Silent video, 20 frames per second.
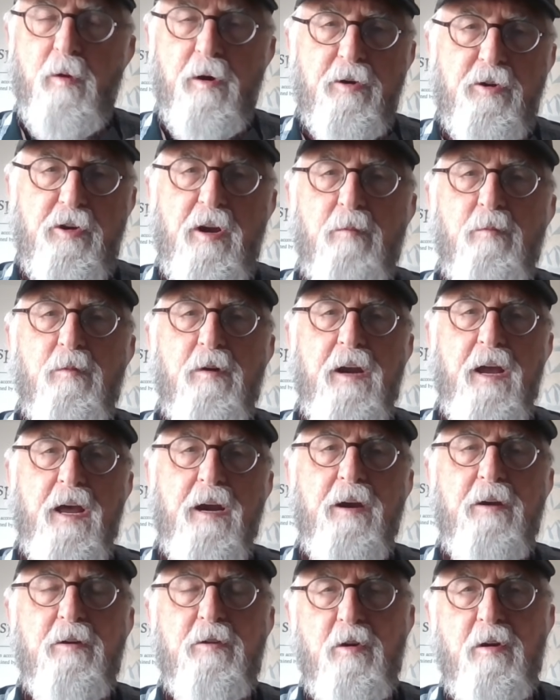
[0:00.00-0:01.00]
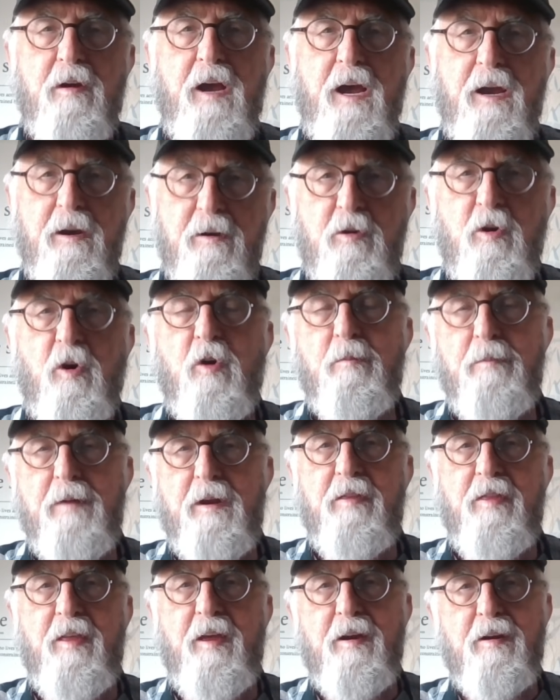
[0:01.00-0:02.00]
wish someone had told
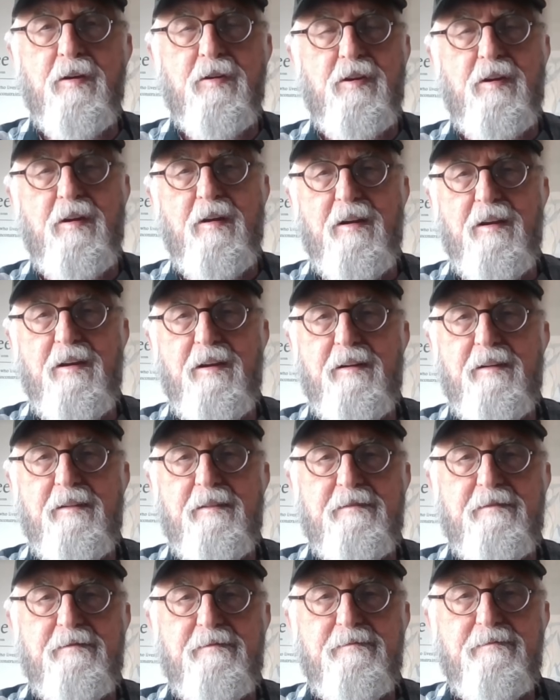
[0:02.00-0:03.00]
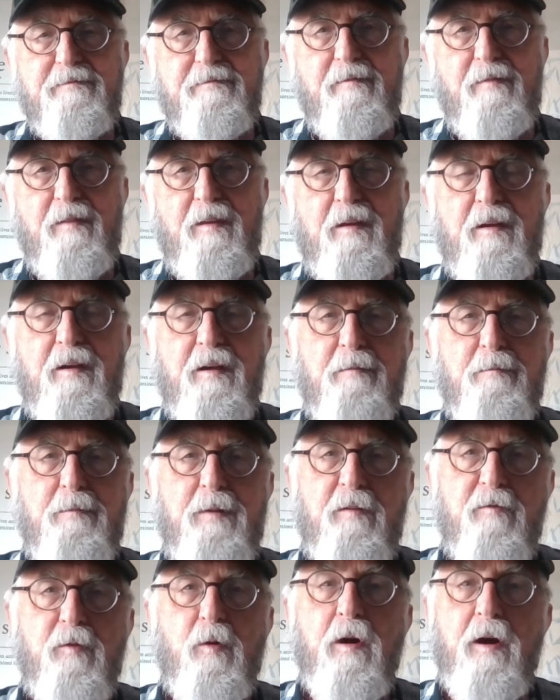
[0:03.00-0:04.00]
me this
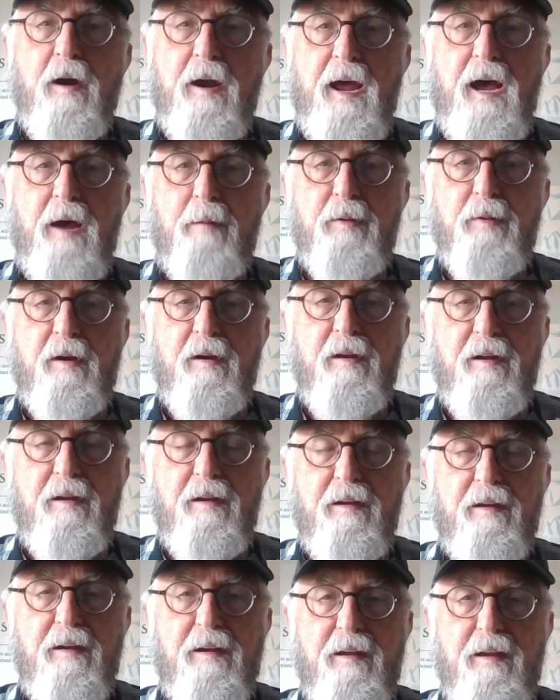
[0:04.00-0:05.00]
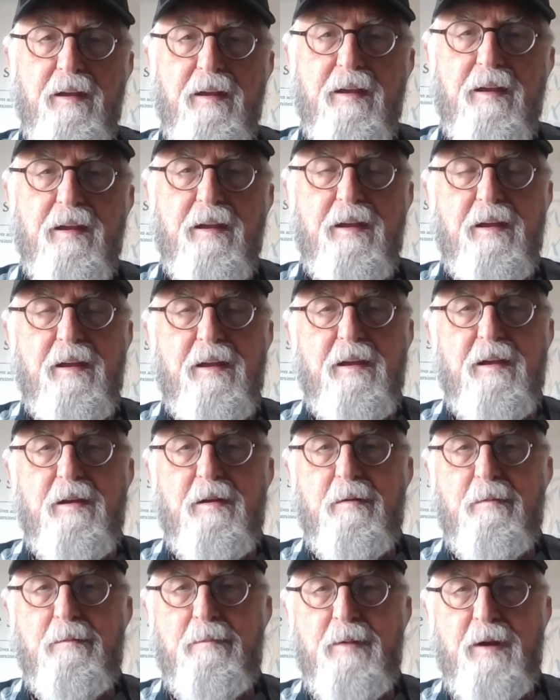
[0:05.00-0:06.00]
before it happened.
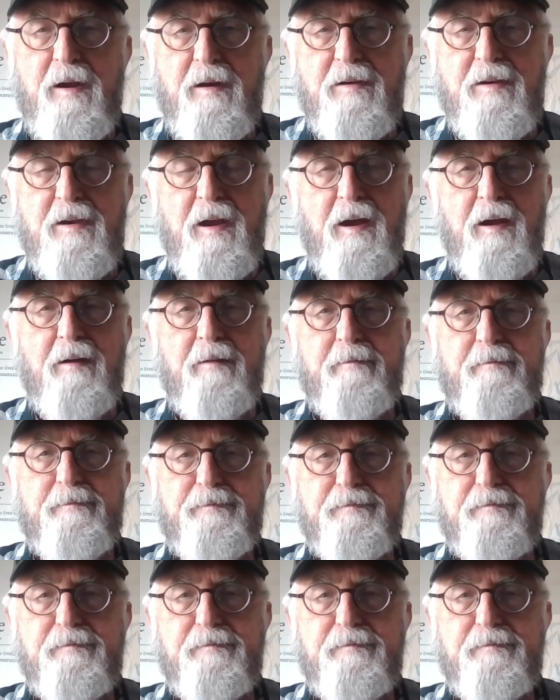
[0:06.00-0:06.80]
But the